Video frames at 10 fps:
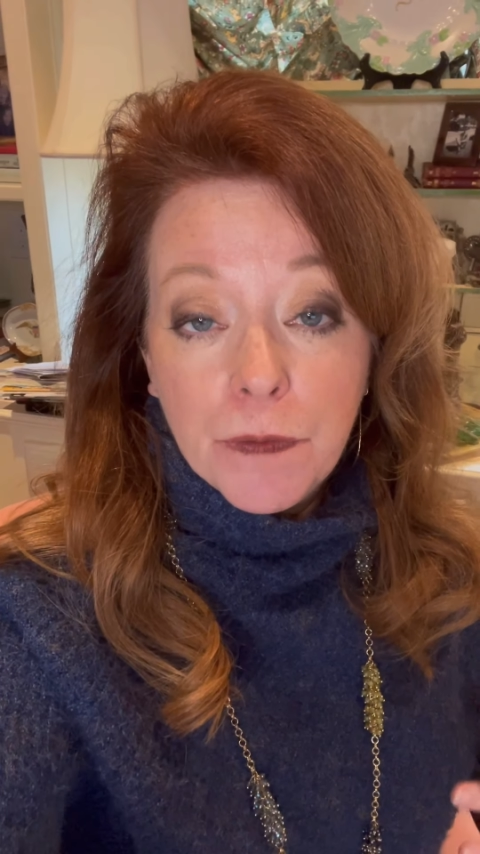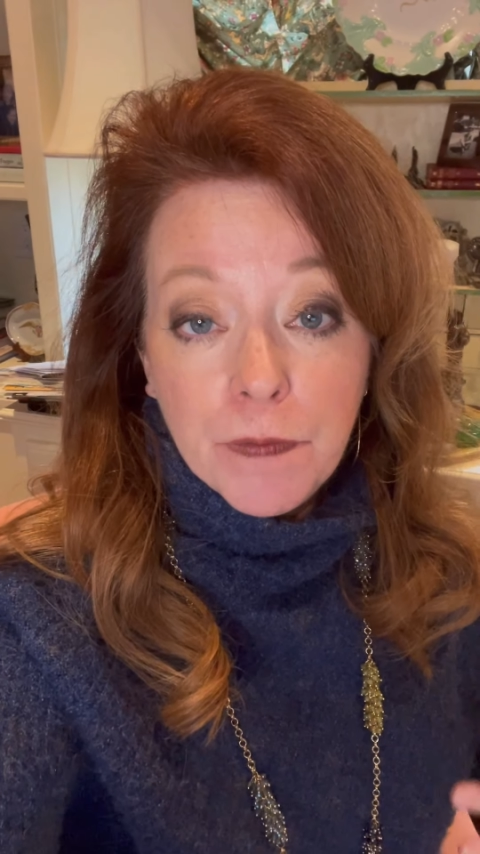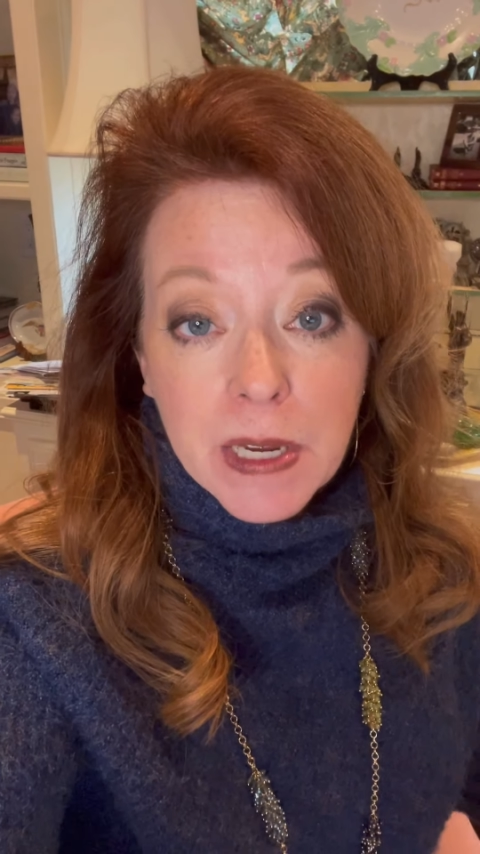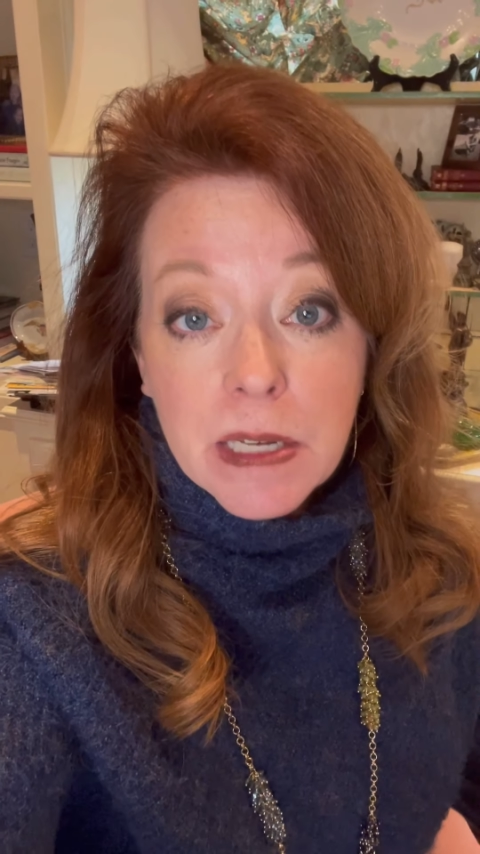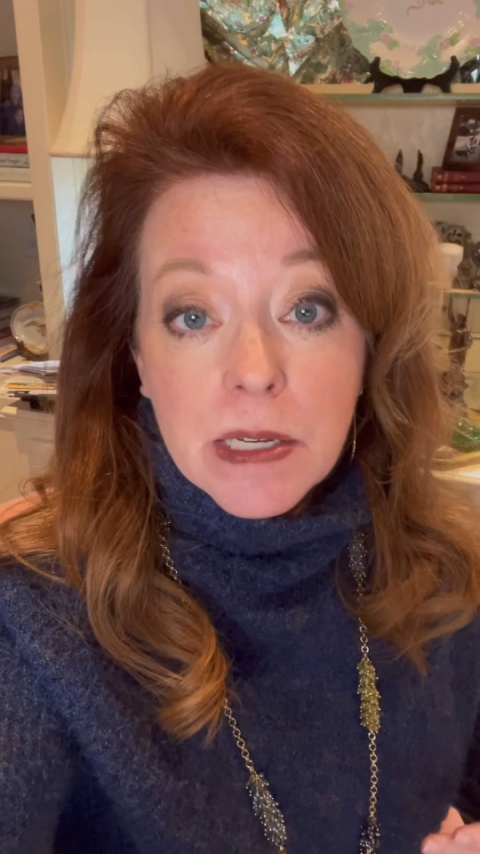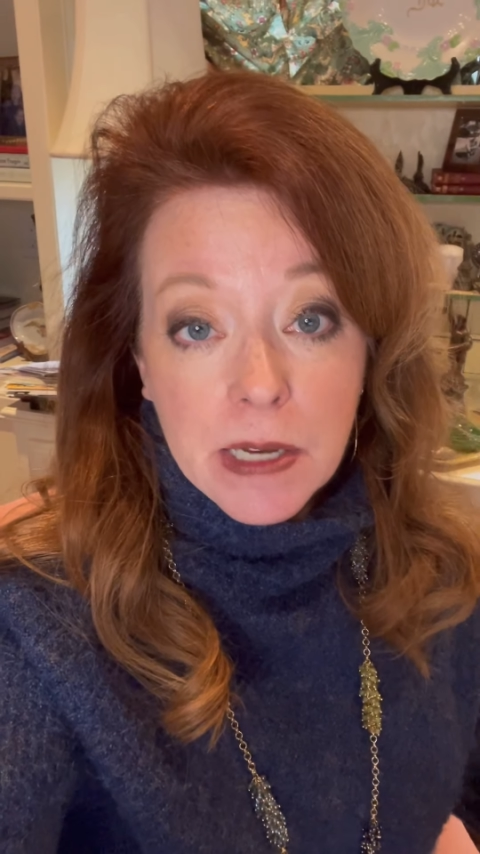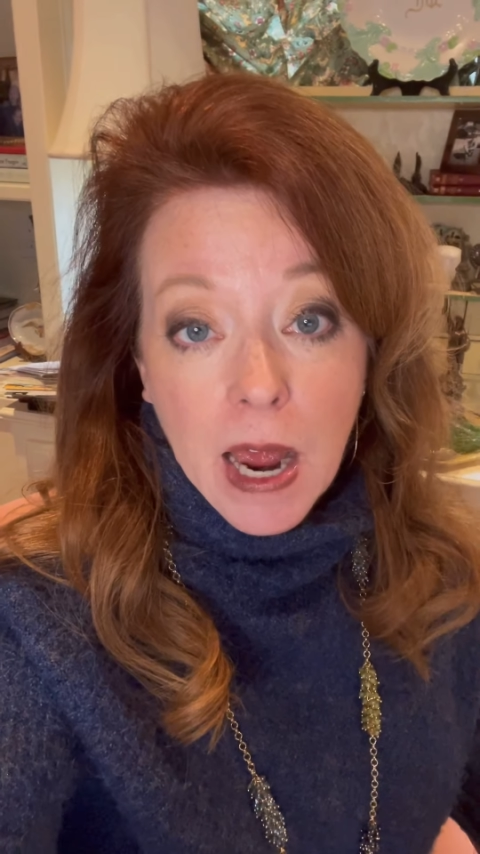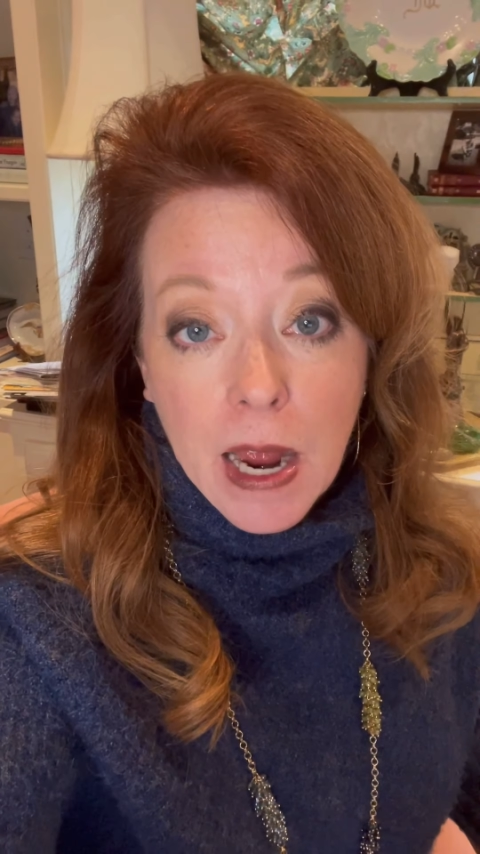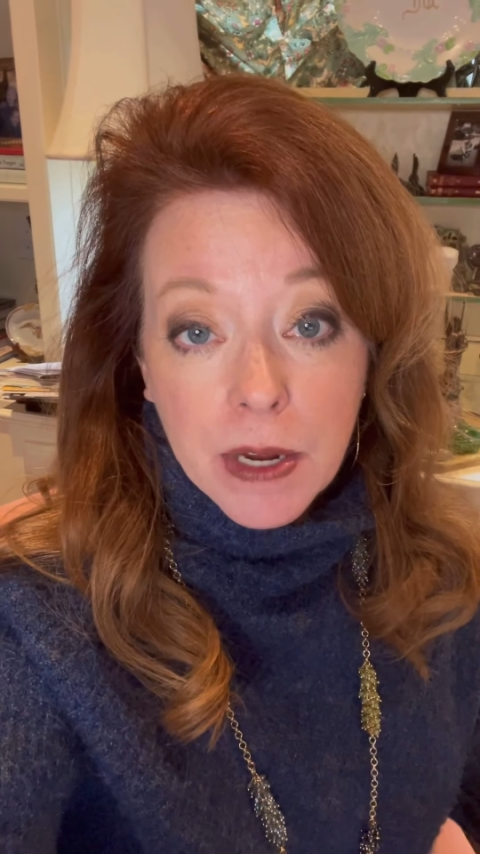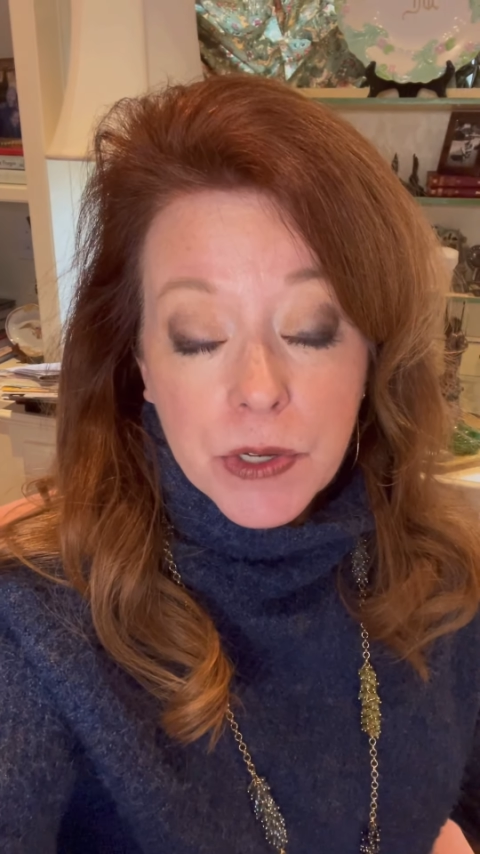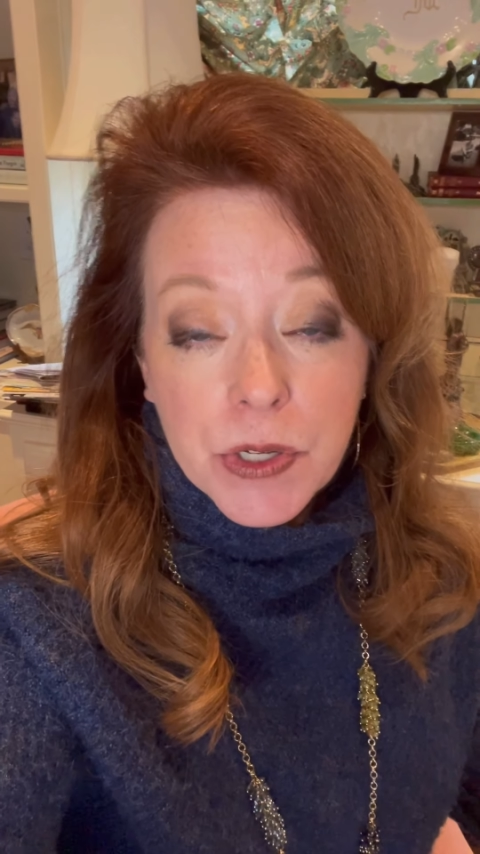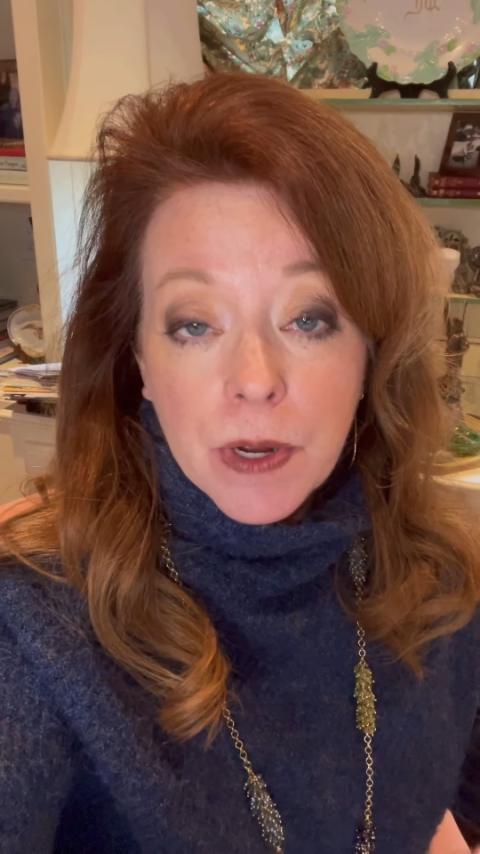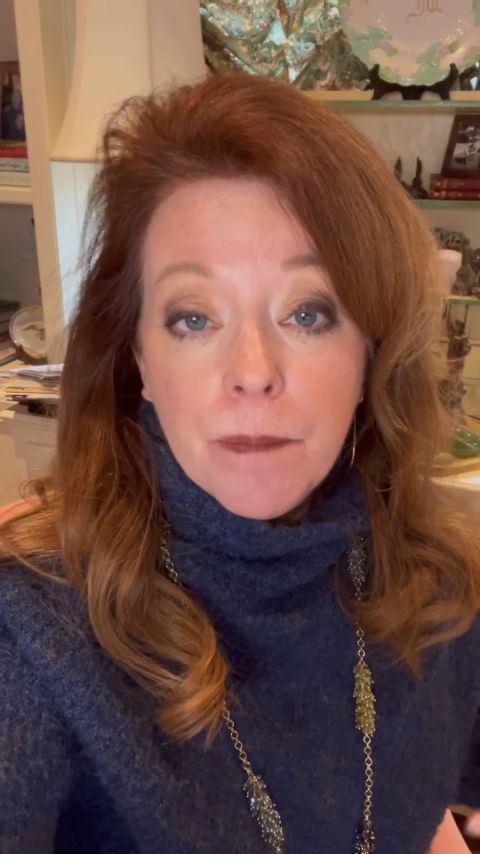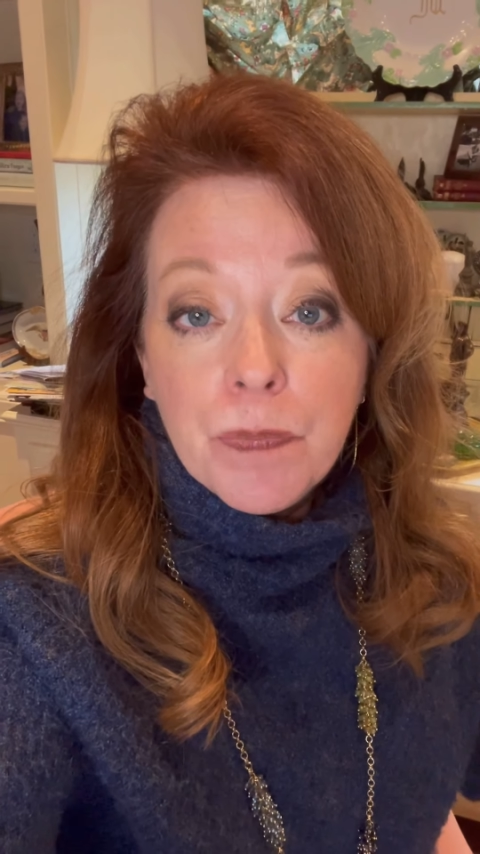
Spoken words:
feed sacks